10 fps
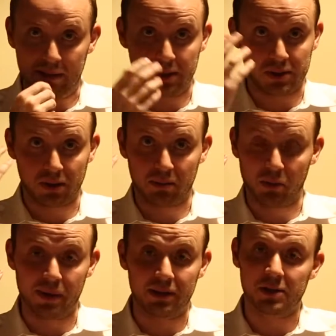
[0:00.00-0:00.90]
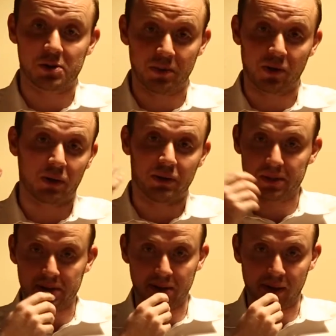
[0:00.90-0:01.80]
These are momentous
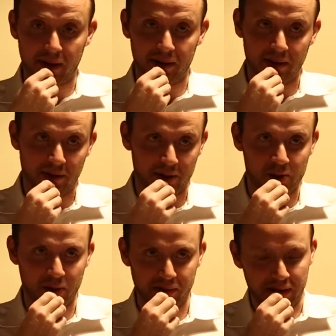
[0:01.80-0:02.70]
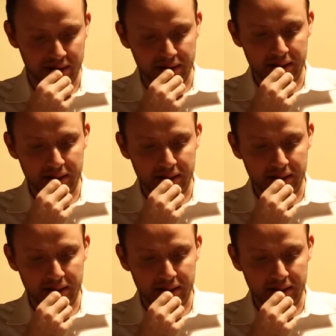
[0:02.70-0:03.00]
miracles. Nothing short of it.